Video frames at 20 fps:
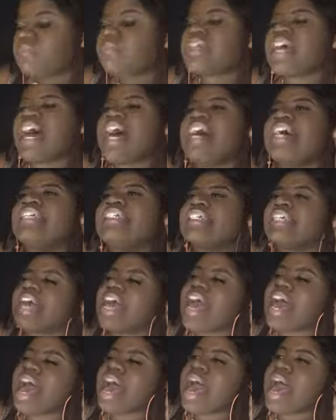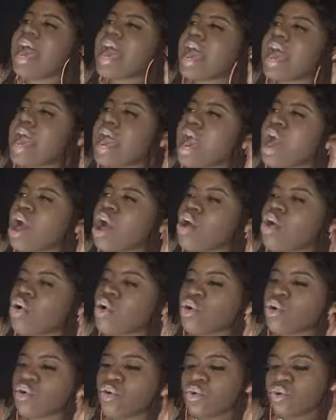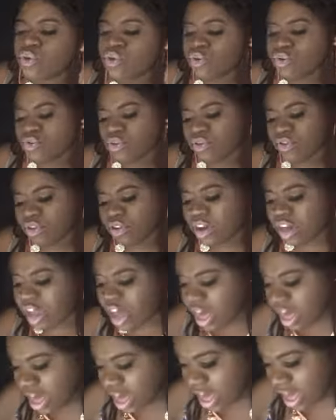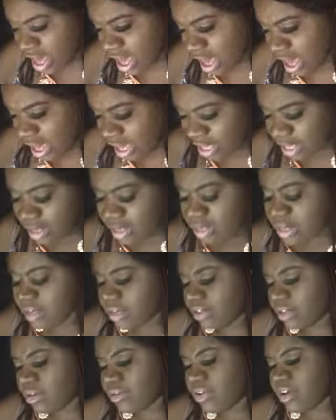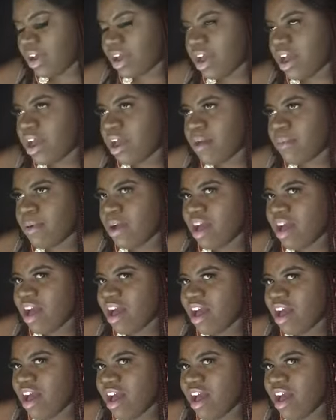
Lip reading: Side down. This is your heaven.